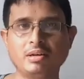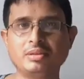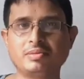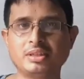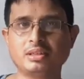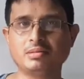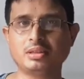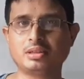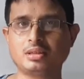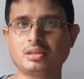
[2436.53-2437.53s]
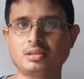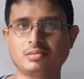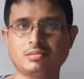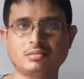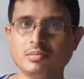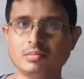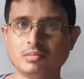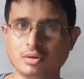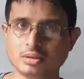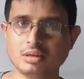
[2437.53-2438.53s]
of different events.
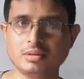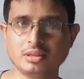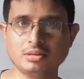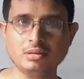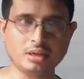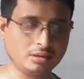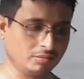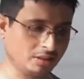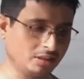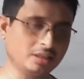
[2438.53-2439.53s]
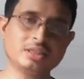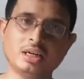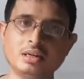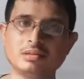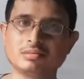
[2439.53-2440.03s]
Pause the video and watch that chart.